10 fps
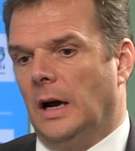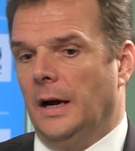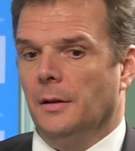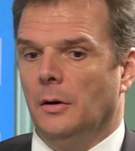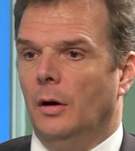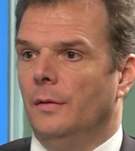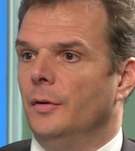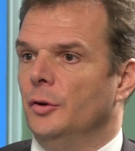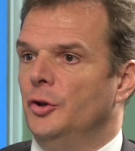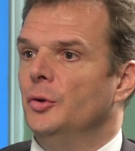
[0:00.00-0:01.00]
either
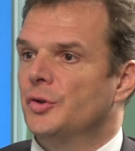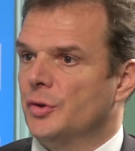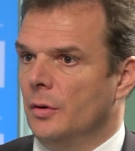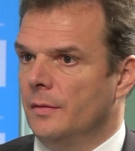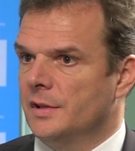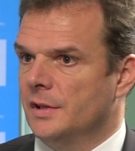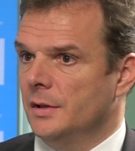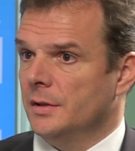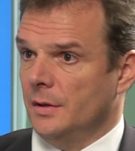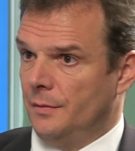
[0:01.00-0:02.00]
offer new services.